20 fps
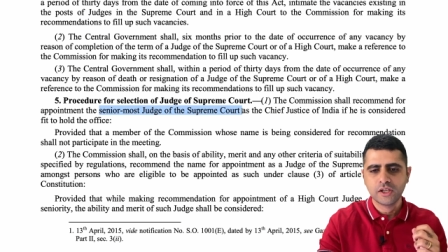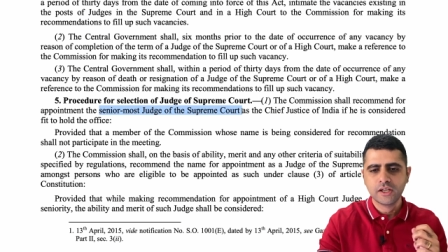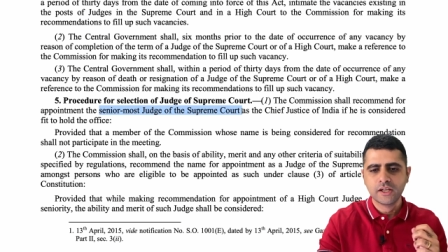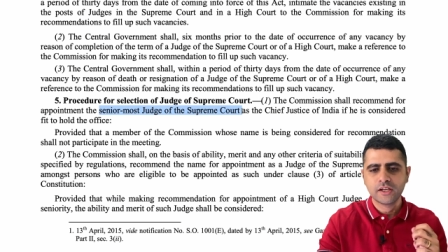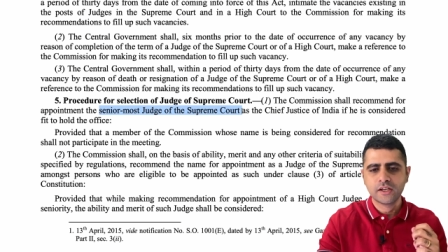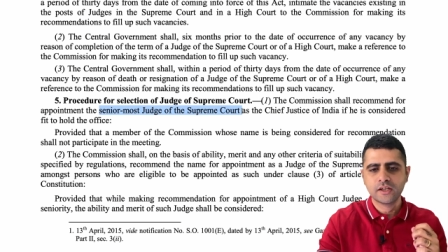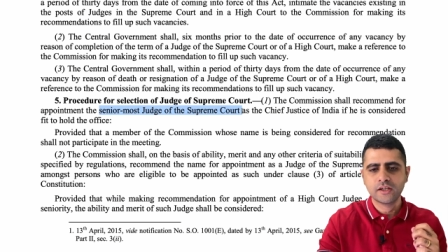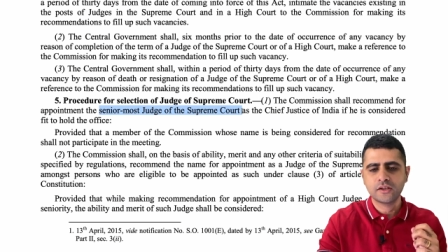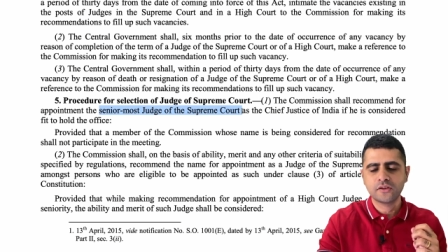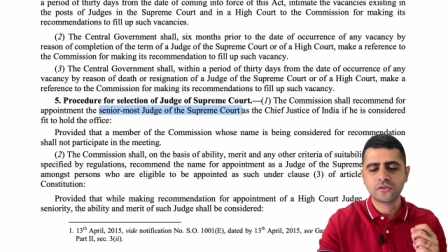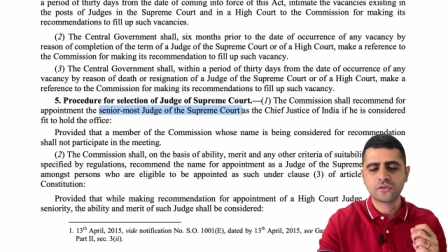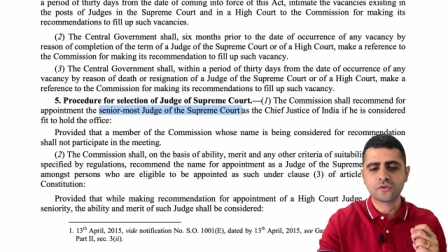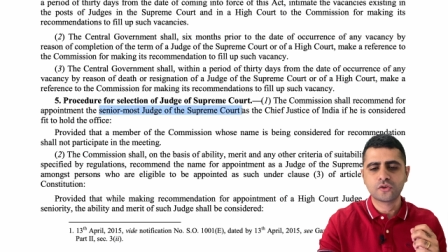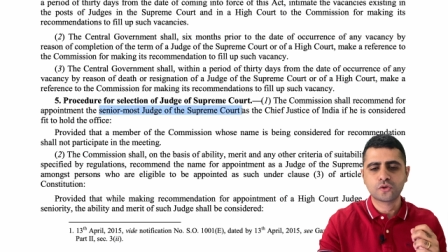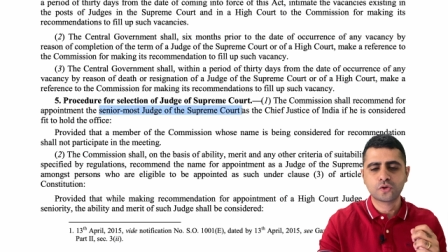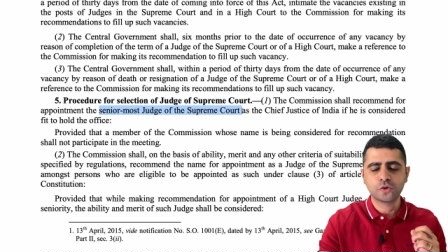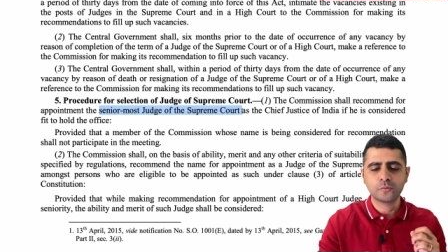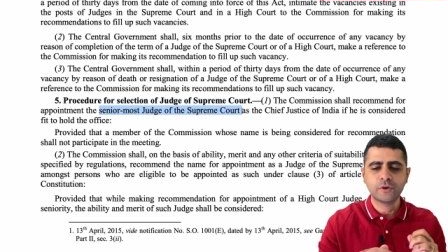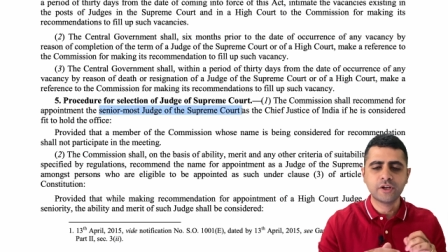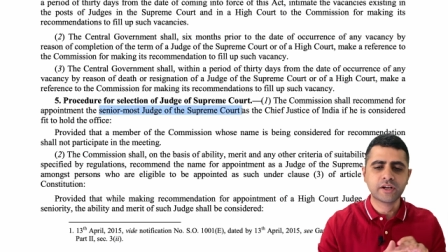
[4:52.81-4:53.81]
is
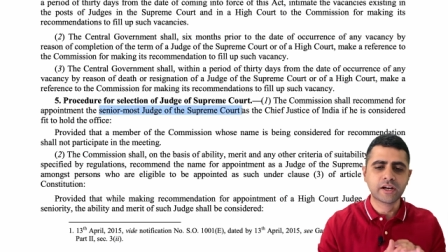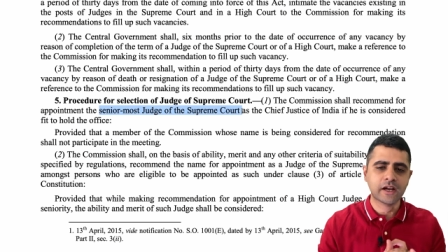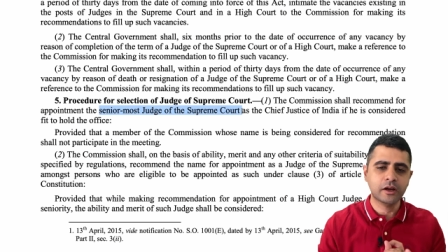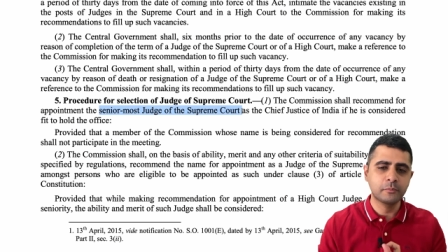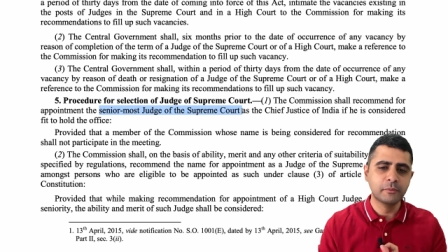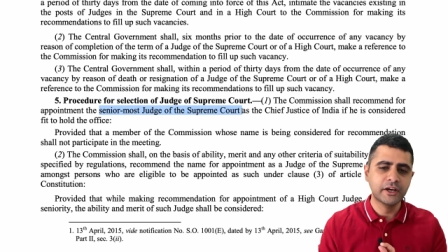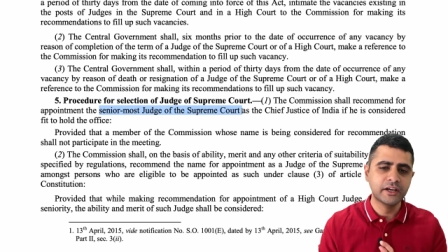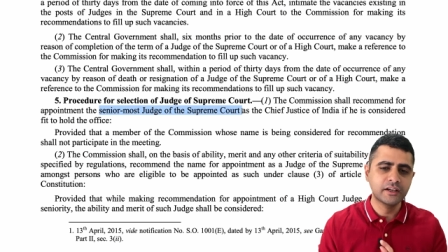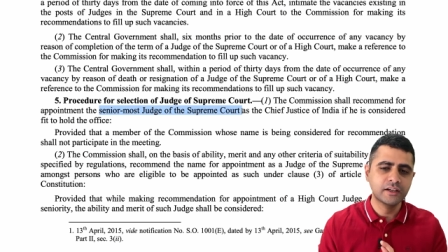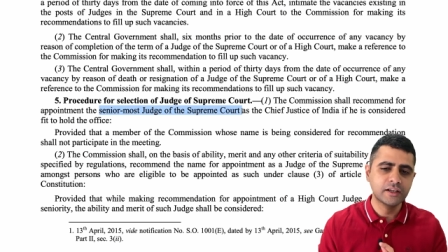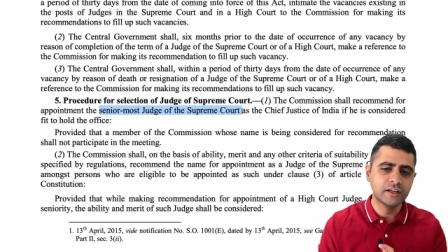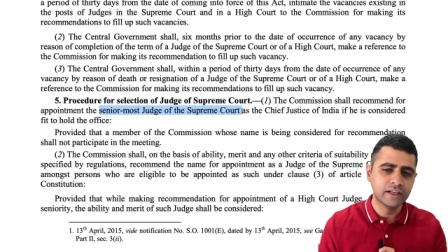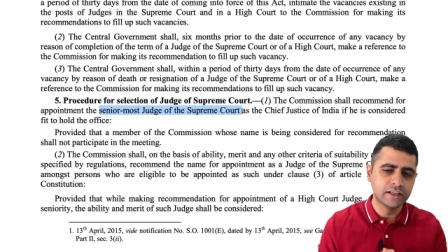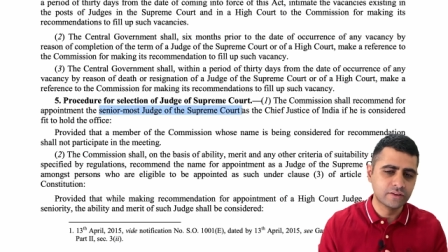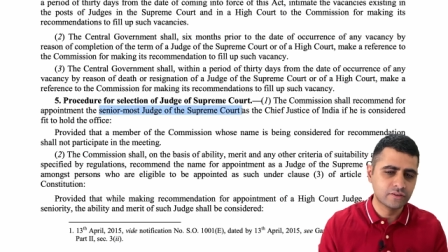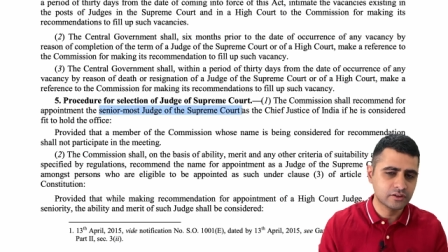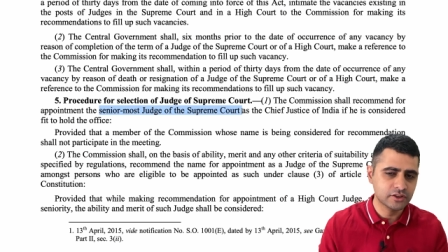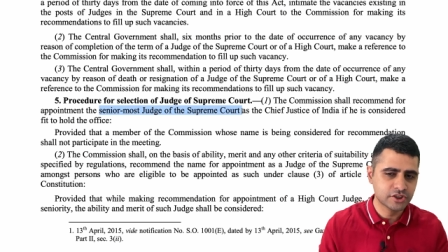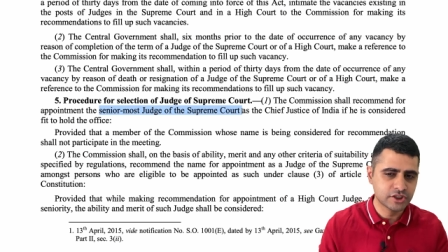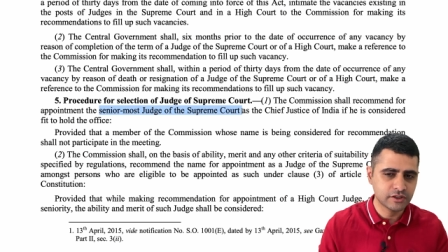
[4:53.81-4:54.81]
to be recommended
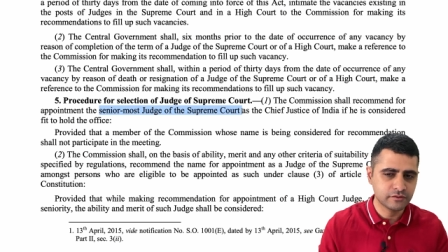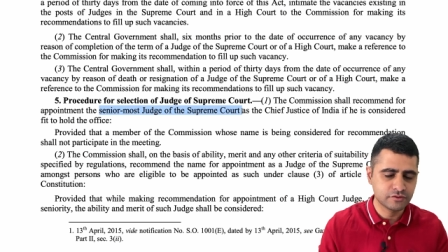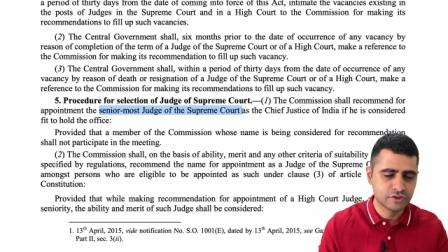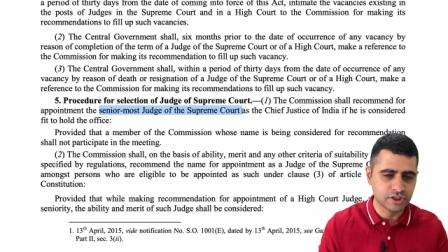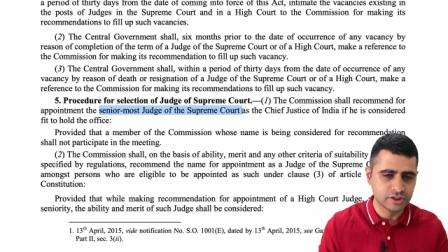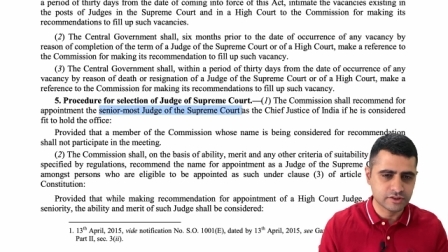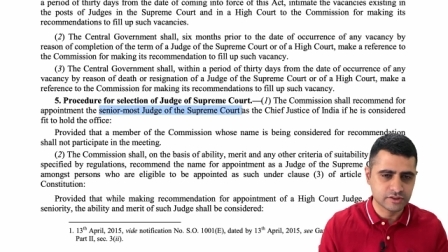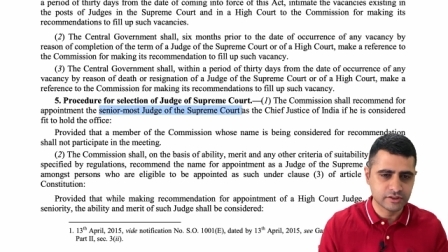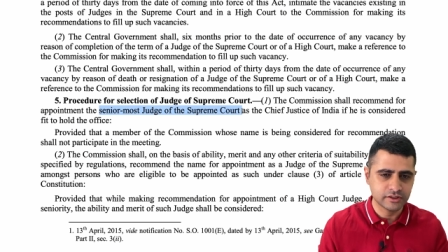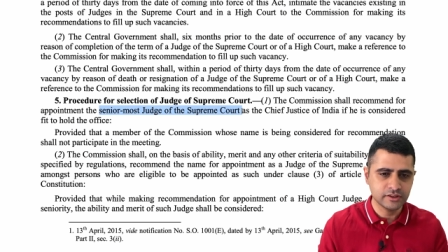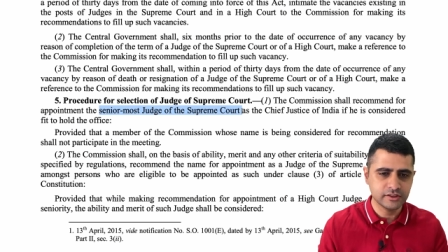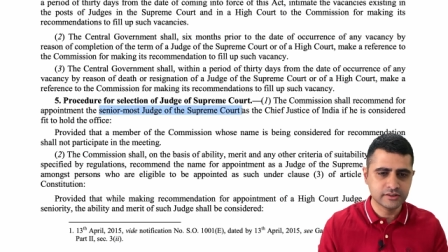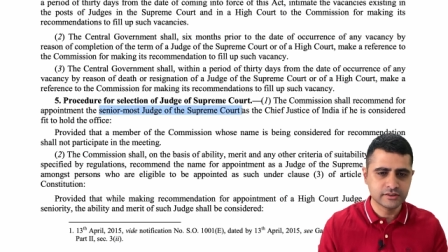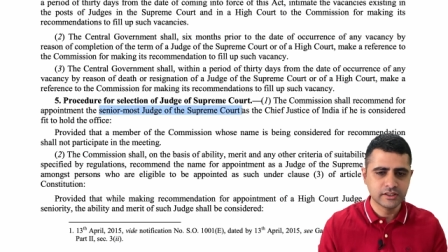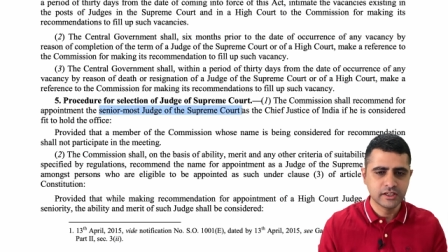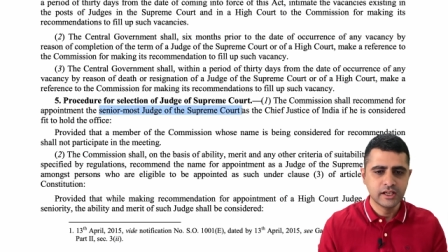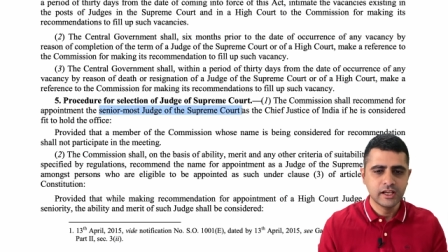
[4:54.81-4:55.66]
as the Chief Justice,